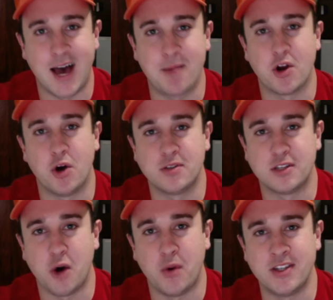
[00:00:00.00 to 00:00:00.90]
I'm your host,
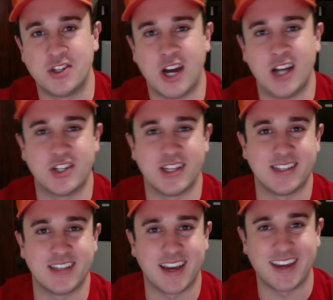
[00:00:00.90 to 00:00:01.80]
as always, John J.
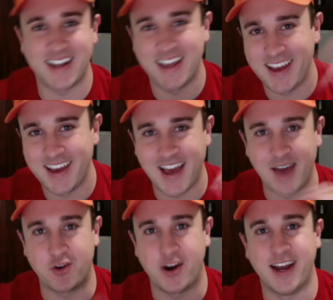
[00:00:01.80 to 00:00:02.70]
II.
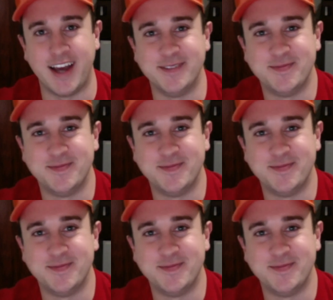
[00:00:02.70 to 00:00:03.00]
Have a great night.